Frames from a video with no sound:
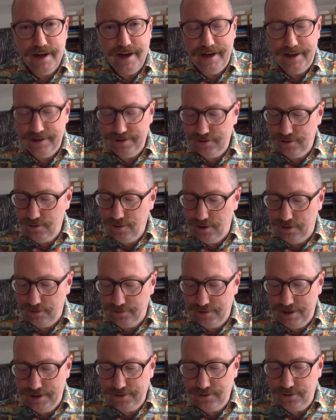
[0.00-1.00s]
End
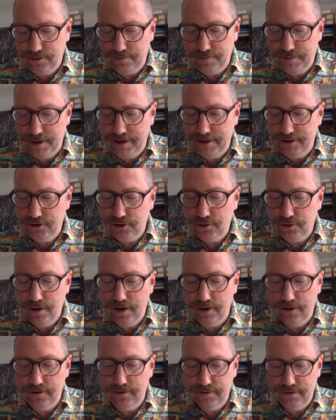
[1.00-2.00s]
quote. That's on page
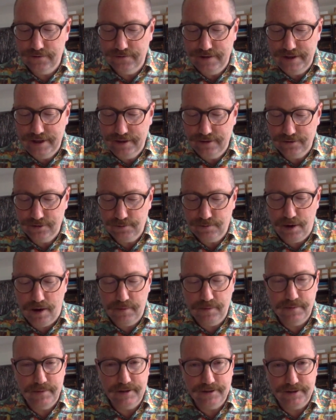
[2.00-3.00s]
12 of Neal's
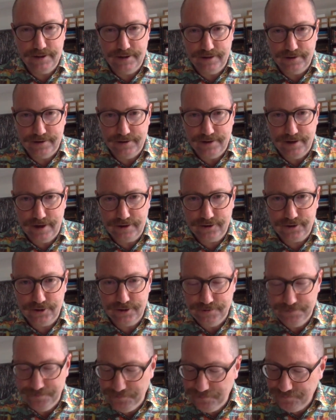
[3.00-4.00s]
Probability and
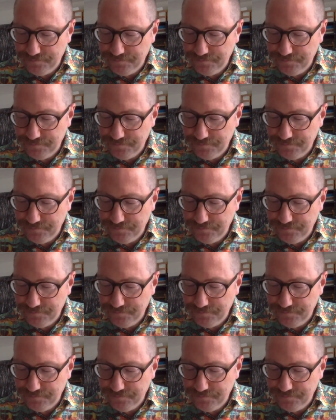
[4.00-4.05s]
Induction.